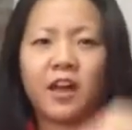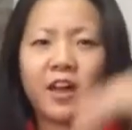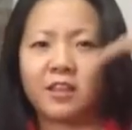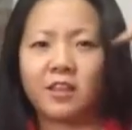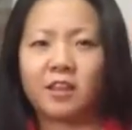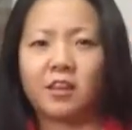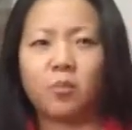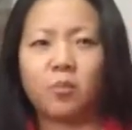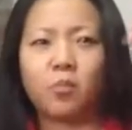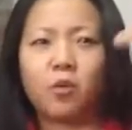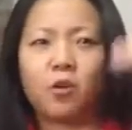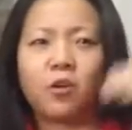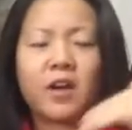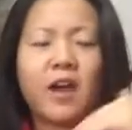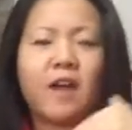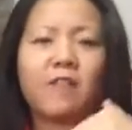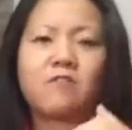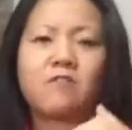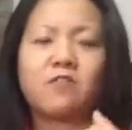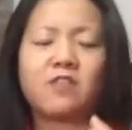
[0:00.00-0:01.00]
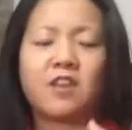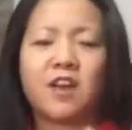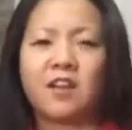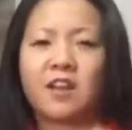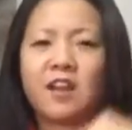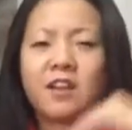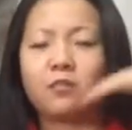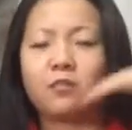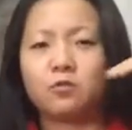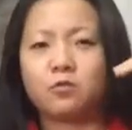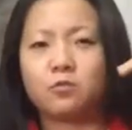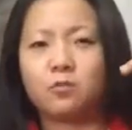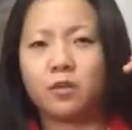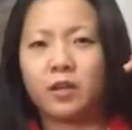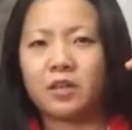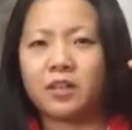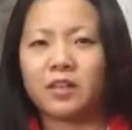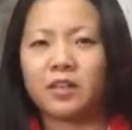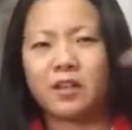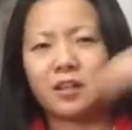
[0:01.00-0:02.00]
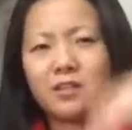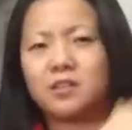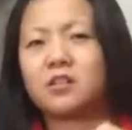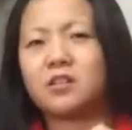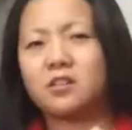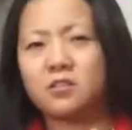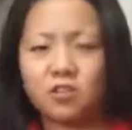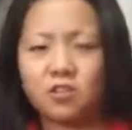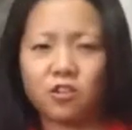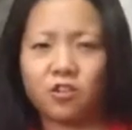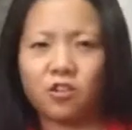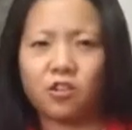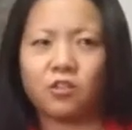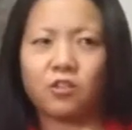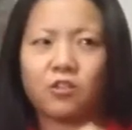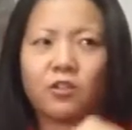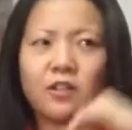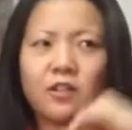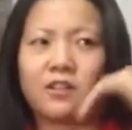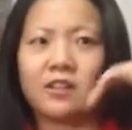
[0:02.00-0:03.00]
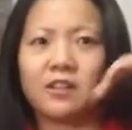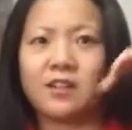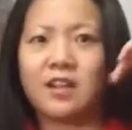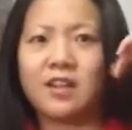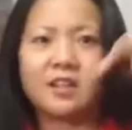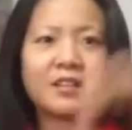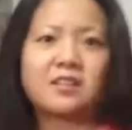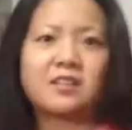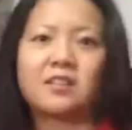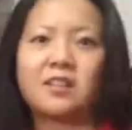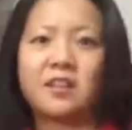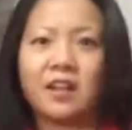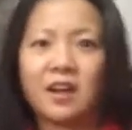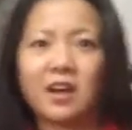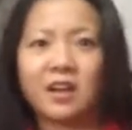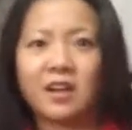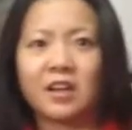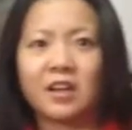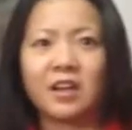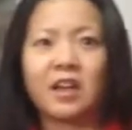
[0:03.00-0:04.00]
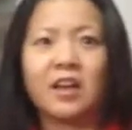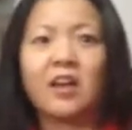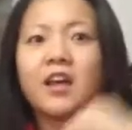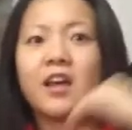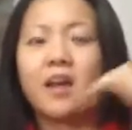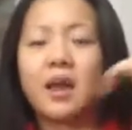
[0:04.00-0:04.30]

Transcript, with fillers: and then the book after that, and I would play the next concerto, and the next sonata,